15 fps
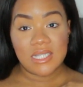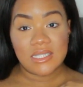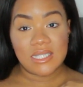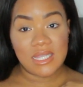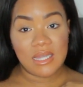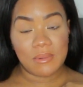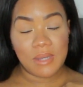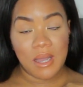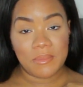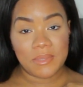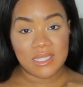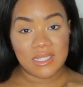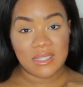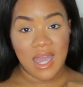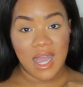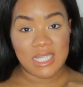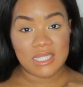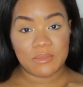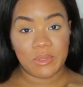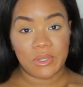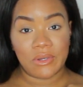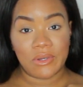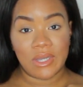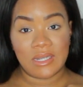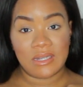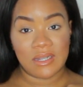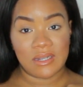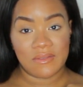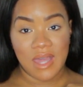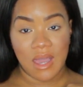to them coming to the hospital, and
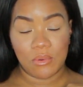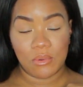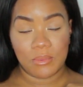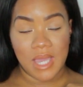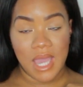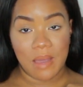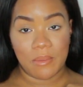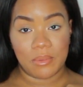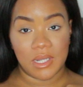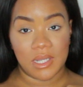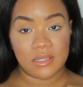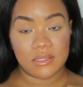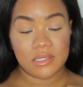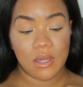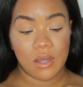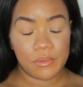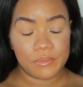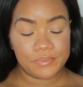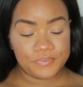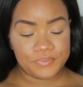none of that will be happening. So